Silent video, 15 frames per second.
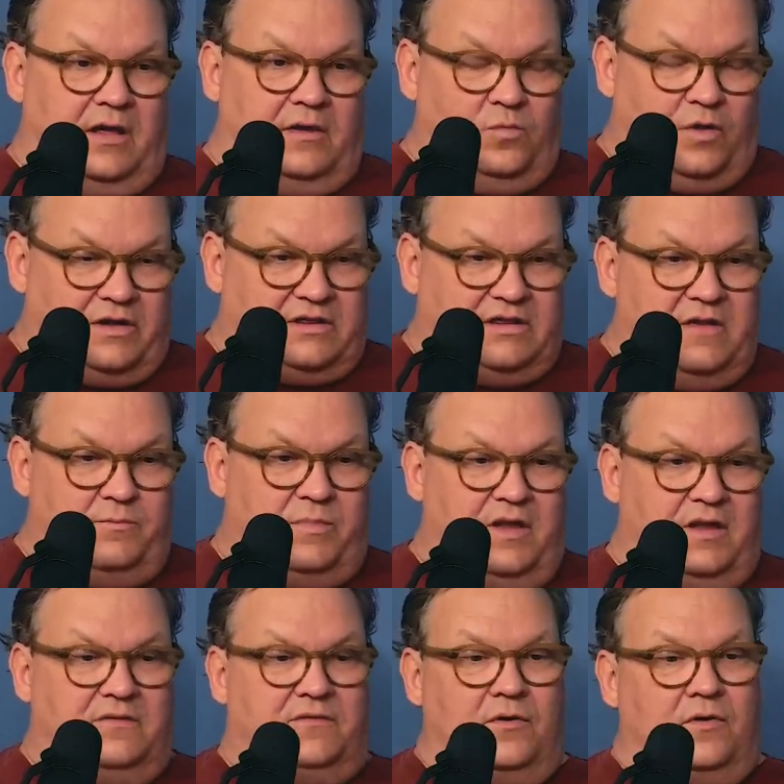and what they've
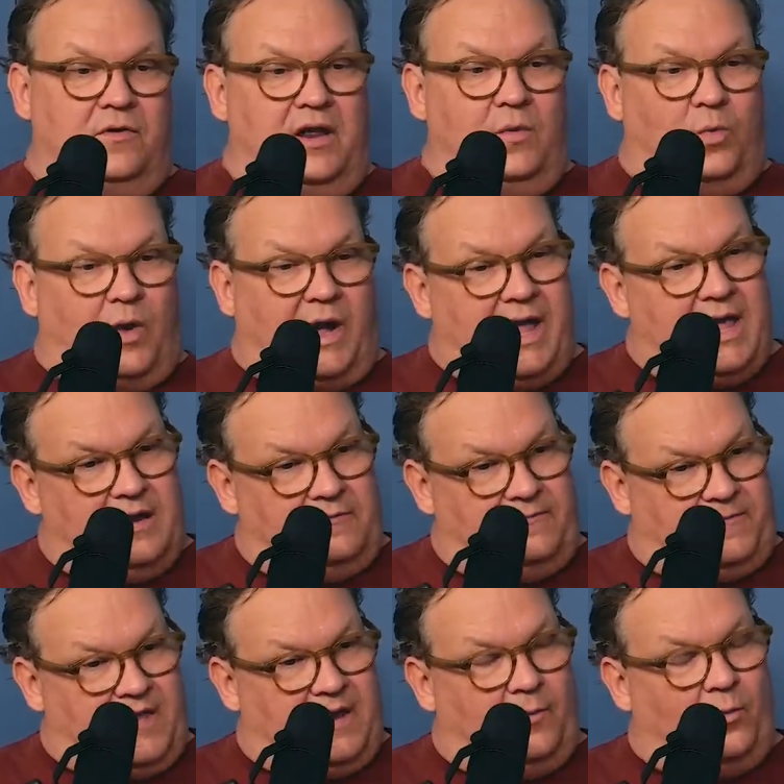been through and why
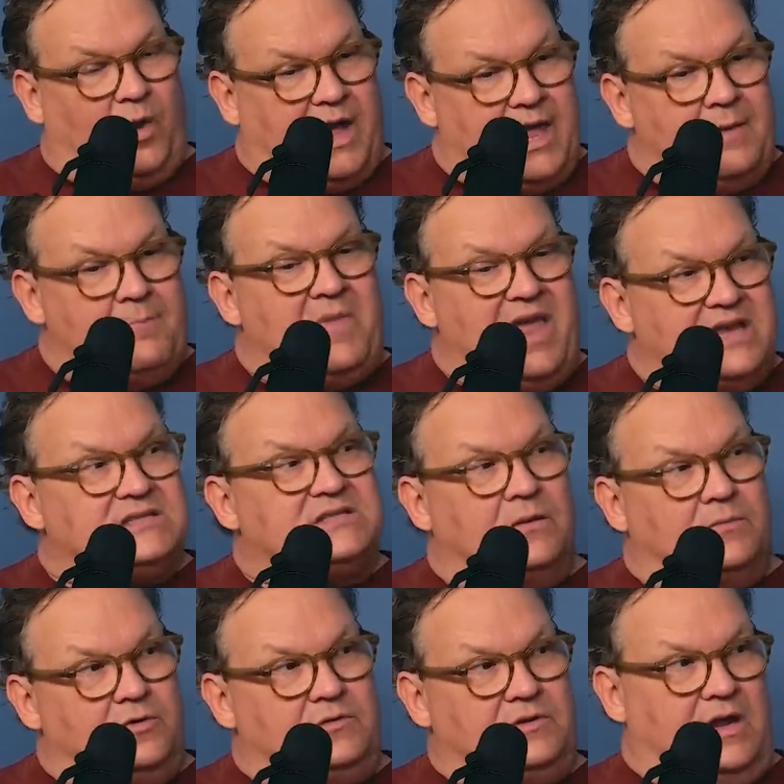it makes
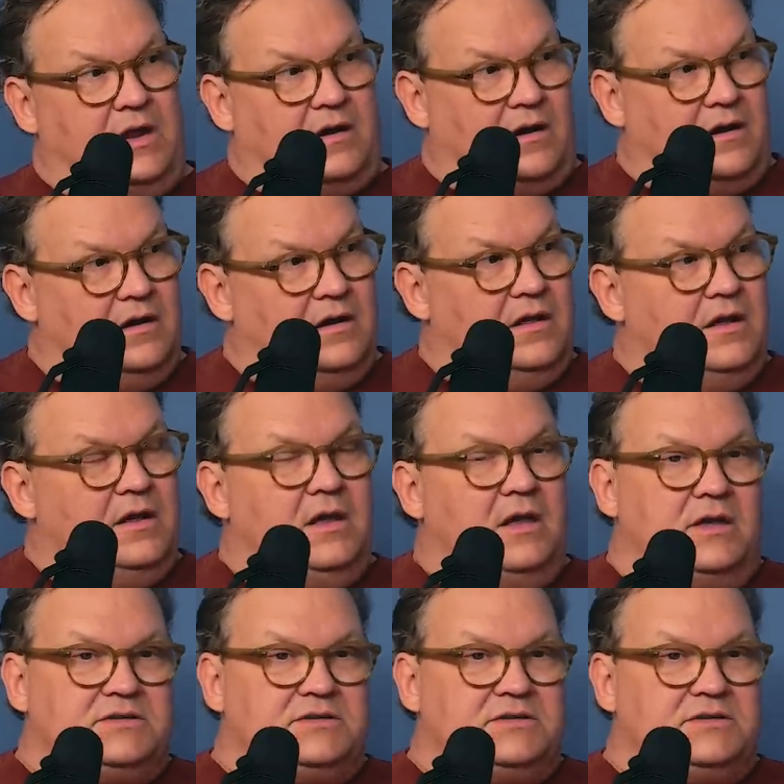them who they are. Mm.